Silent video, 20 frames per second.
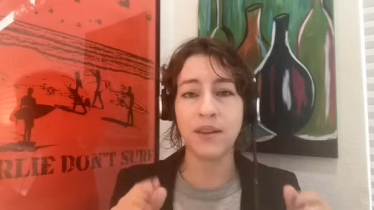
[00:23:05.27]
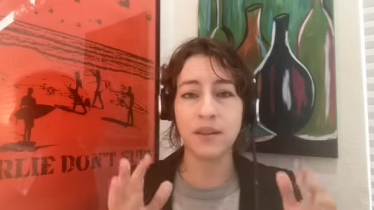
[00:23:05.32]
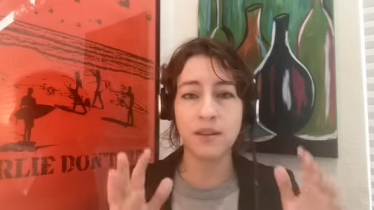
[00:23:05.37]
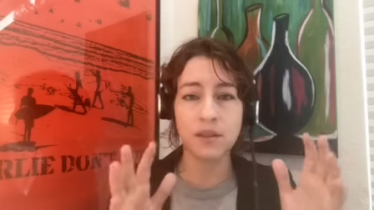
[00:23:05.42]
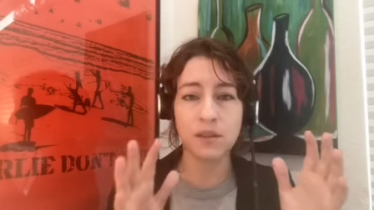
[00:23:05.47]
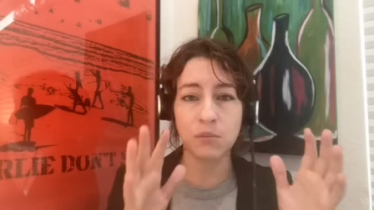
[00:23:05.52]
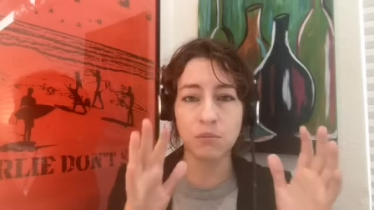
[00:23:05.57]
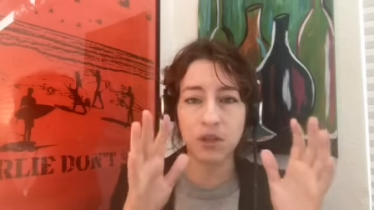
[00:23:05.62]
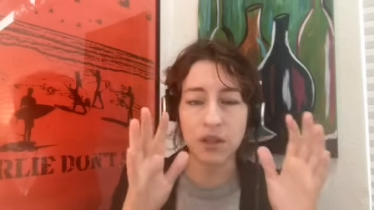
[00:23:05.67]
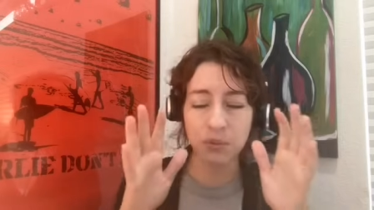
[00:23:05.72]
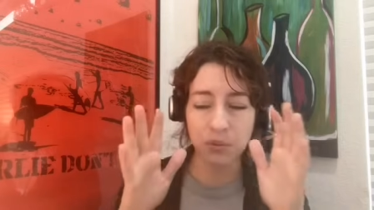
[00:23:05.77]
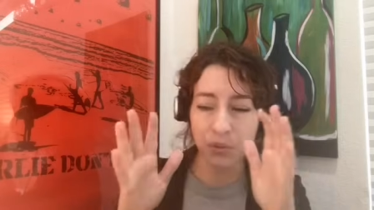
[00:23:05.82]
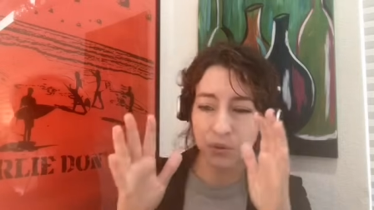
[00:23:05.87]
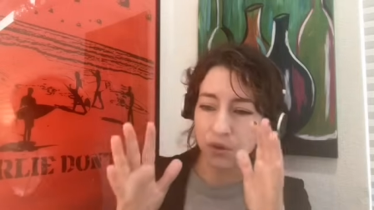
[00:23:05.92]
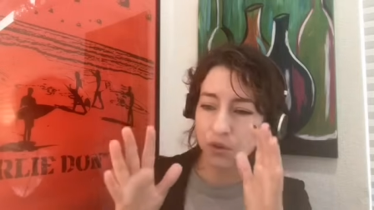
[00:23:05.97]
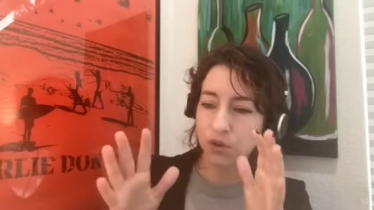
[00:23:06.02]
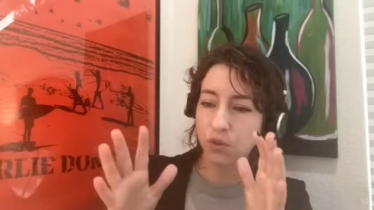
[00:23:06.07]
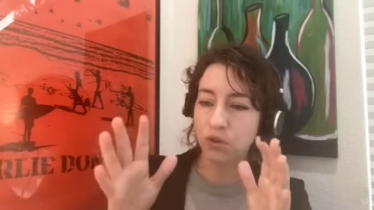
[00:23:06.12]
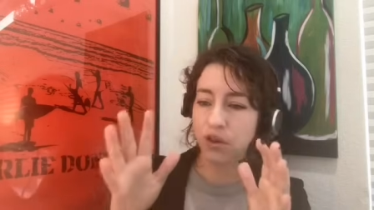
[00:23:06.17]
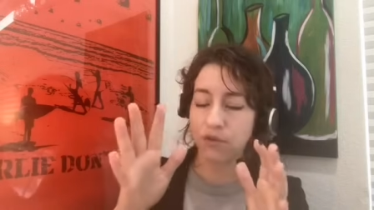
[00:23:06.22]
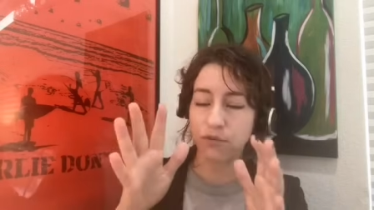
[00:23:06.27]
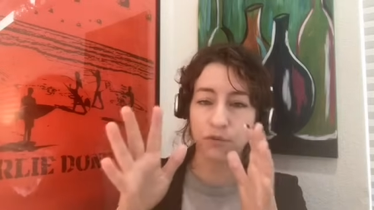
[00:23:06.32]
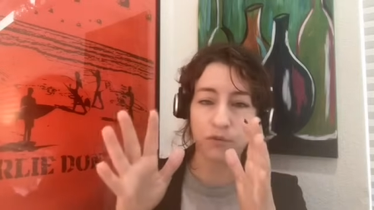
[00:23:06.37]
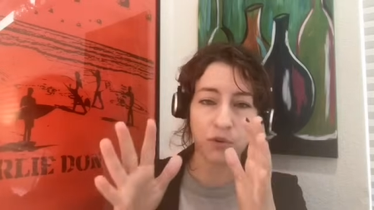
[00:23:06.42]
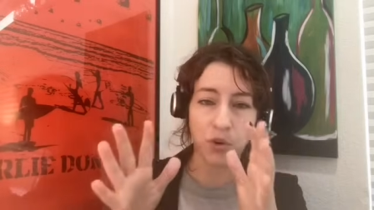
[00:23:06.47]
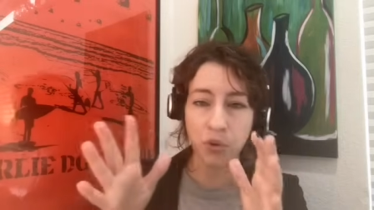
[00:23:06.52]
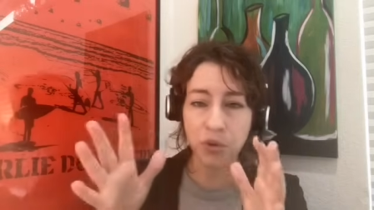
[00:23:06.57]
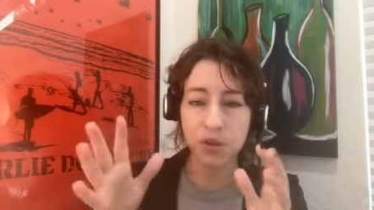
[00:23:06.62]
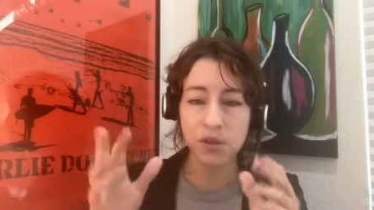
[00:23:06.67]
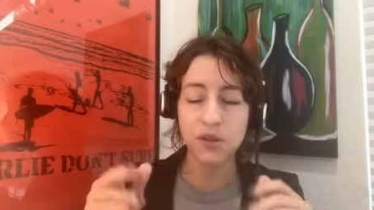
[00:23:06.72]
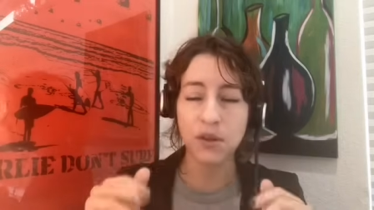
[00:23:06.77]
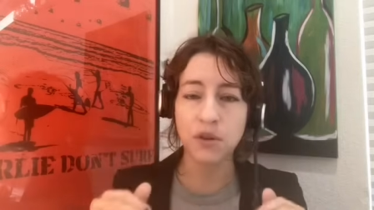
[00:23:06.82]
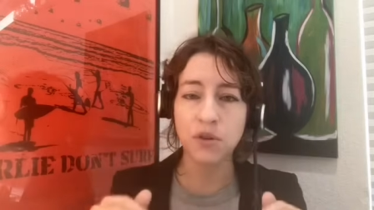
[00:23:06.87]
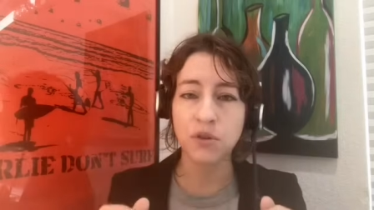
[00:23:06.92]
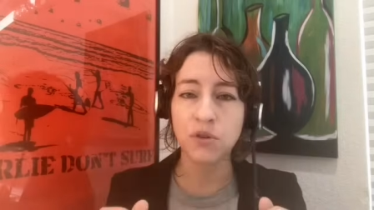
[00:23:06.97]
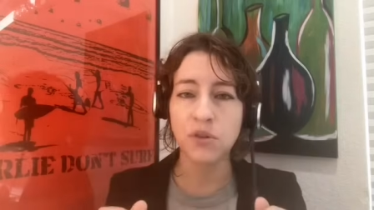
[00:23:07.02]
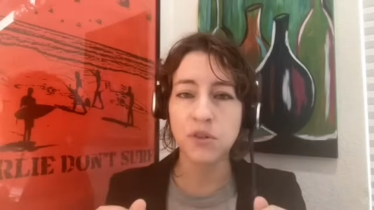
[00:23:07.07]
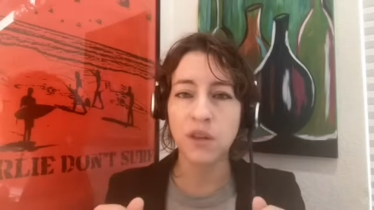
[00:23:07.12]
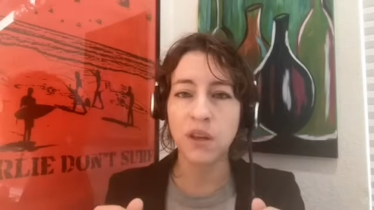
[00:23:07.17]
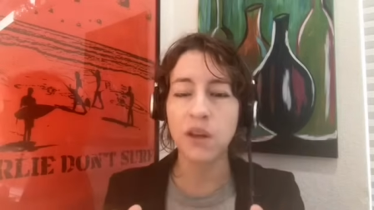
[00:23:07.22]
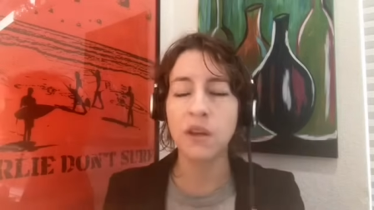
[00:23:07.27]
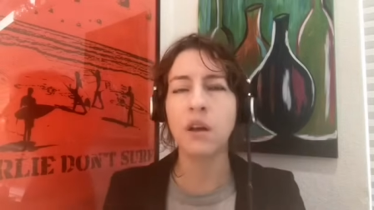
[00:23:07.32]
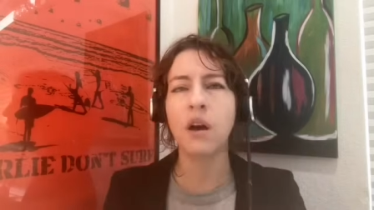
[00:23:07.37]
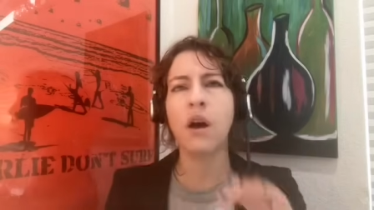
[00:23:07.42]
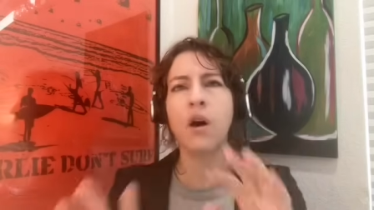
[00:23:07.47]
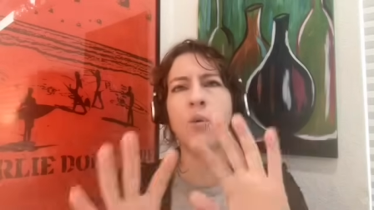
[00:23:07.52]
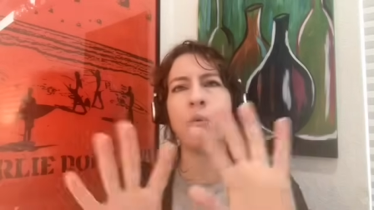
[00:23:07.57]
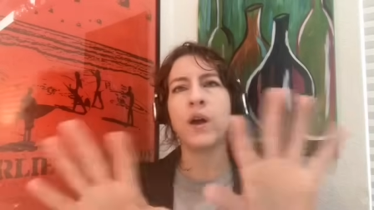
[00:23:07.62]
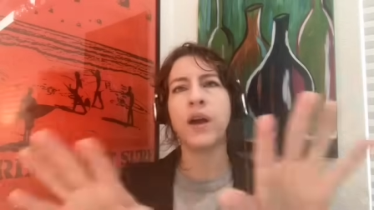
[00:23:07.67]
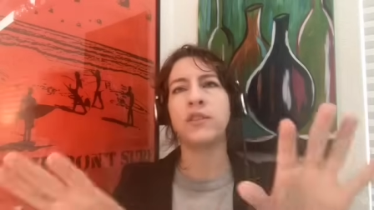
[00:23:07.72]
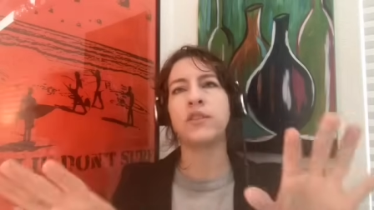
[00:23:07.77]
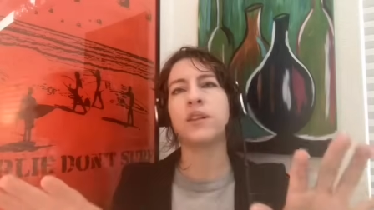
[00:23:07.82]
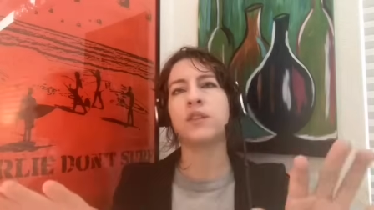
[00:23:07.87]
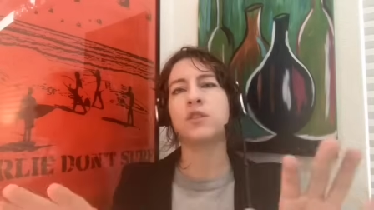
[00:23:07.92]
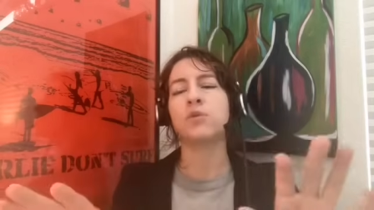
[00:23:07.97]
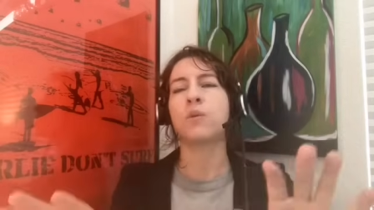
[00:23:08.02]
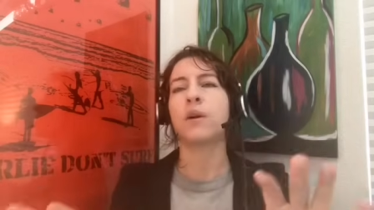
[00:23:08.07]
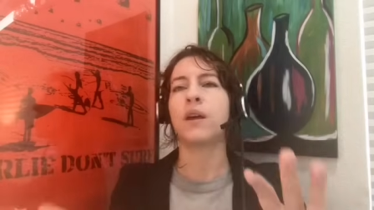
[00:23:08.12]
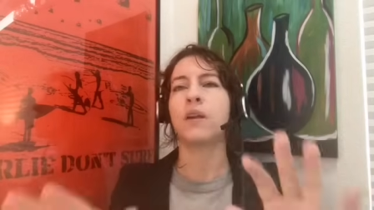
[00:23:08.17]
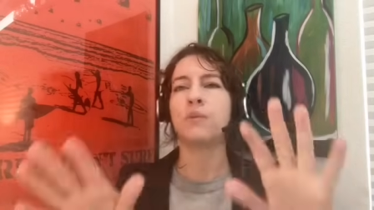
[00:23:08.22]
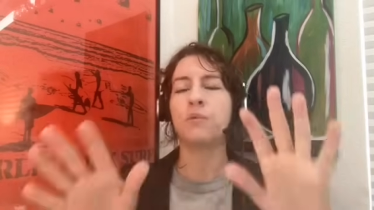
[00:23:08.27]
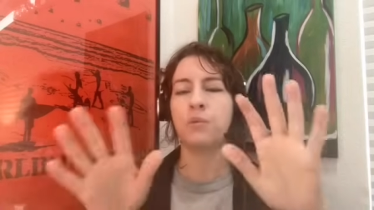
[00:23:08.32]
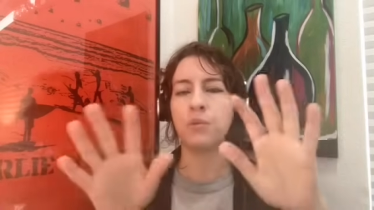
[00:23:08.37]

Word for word: get some people to sort of focus on your son? Oh, wait, that's right.